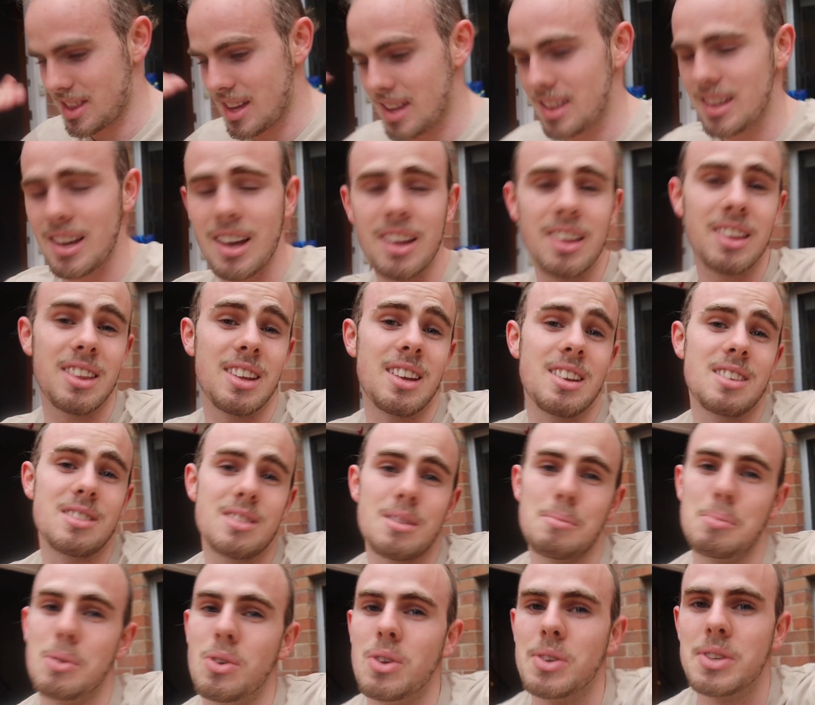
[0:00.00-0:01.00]
And then the other thing
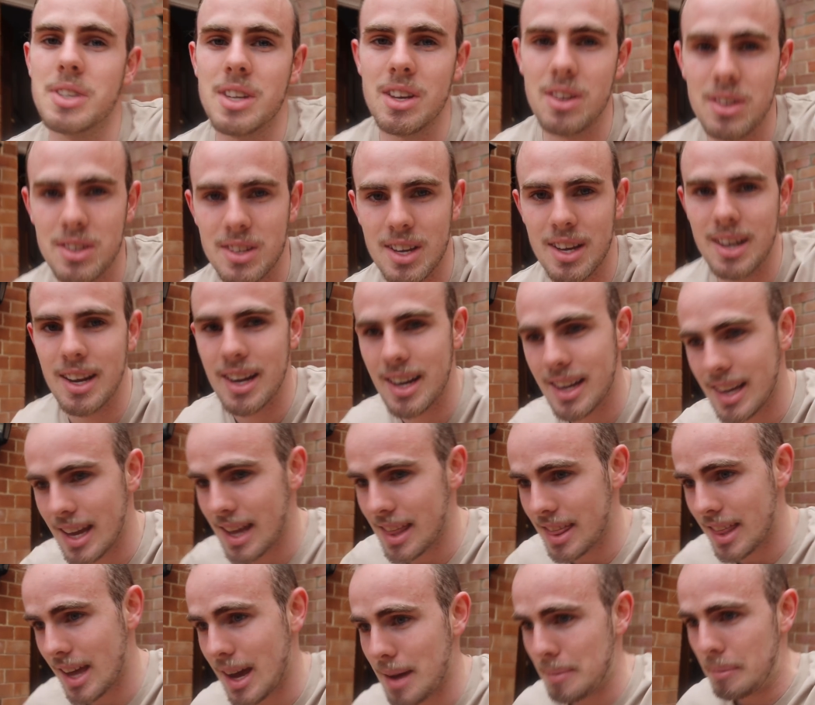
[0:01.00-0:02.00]
is the ball skills. I need to
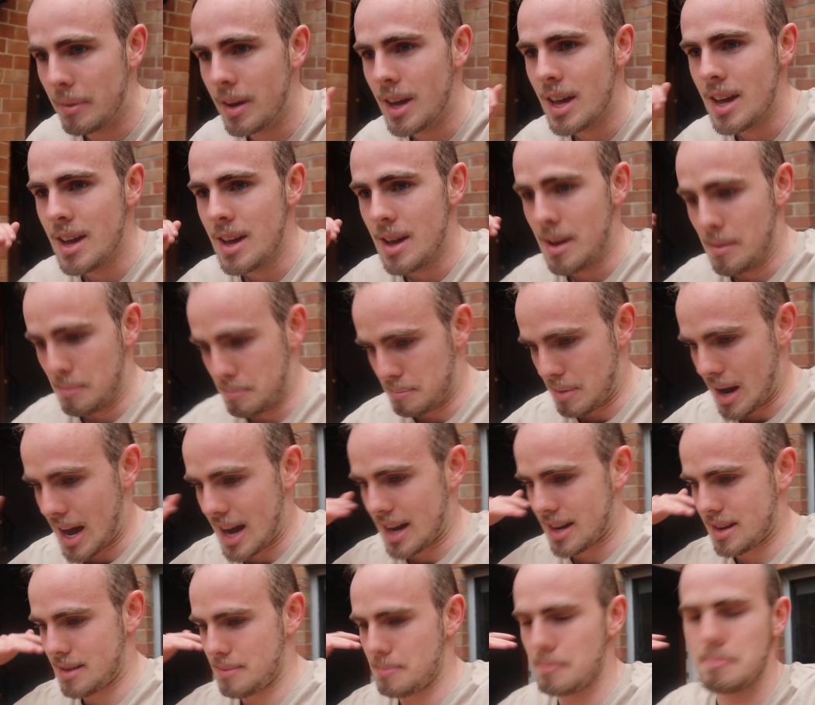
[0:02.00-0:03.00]
get them
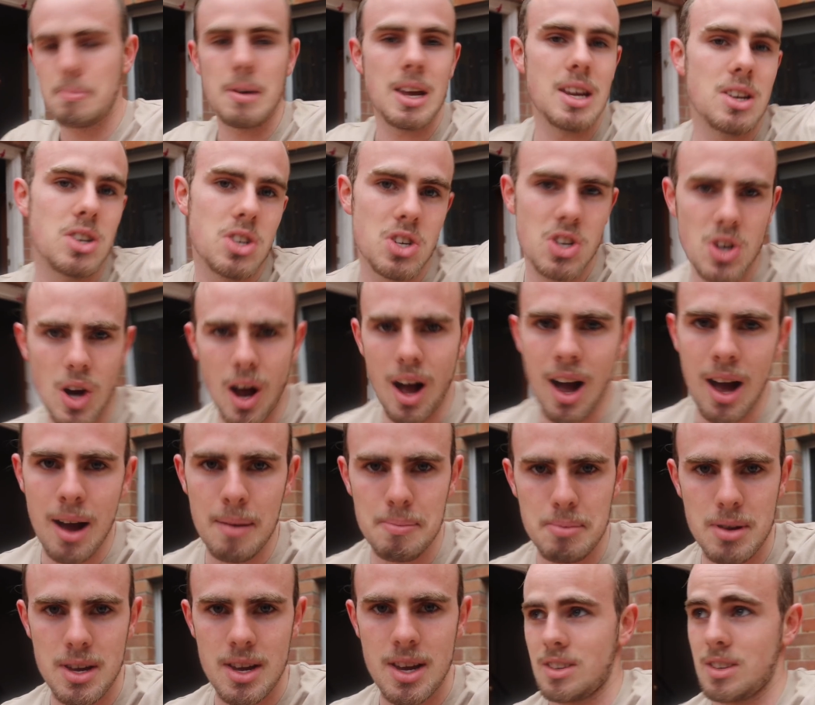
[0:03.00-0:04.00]
back, be
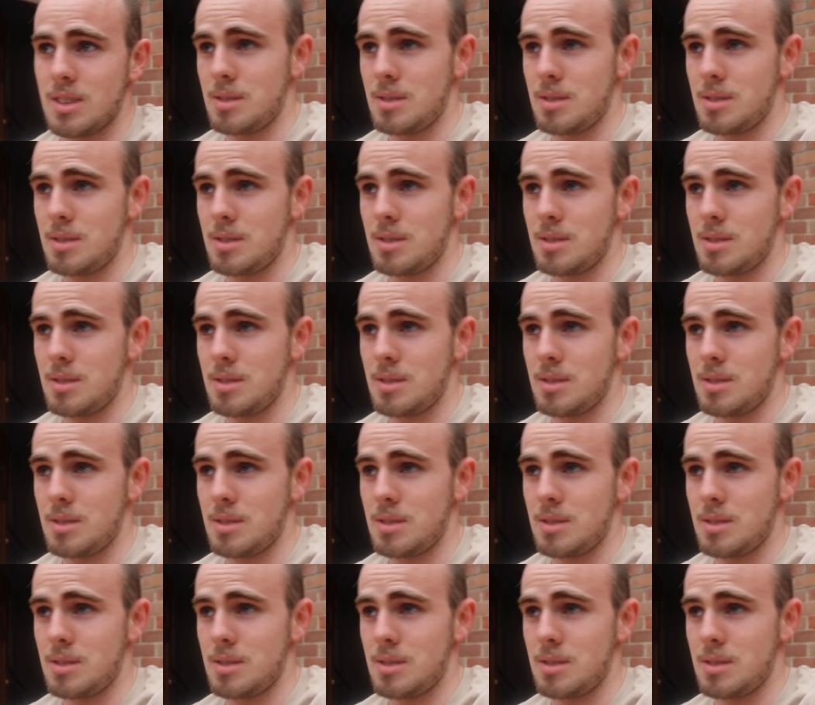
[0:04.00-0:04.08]
sharp.